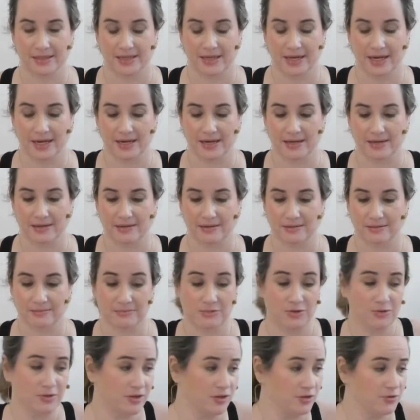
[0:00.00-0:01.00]
And
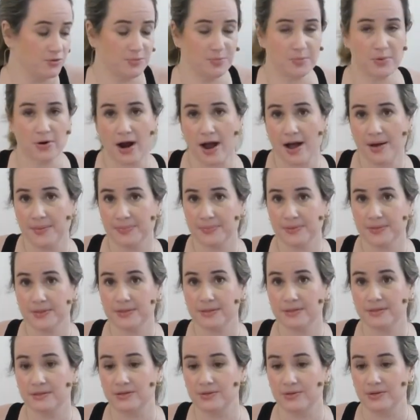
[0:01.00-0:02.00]
you can use
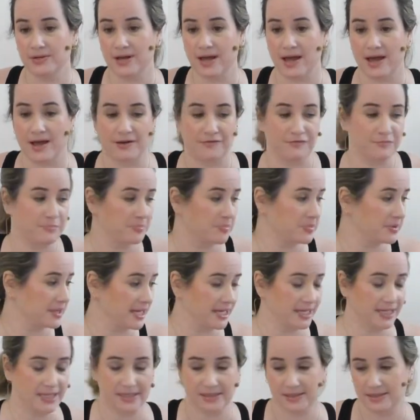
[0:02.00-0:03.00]
props, you can have
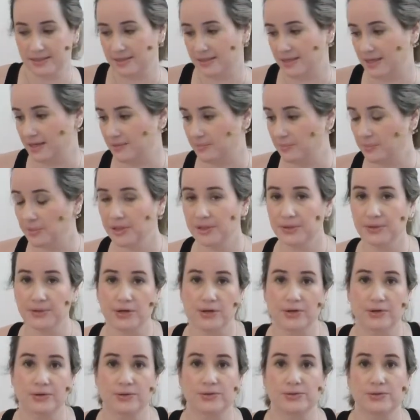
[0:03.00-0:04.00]
blankets and
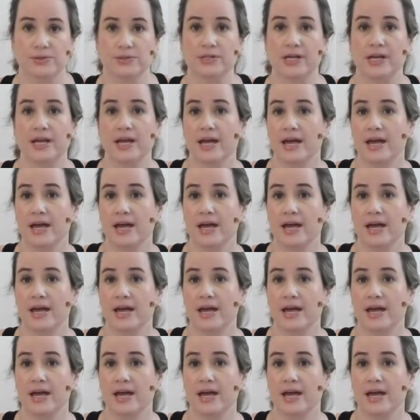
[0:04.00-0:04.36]
pillows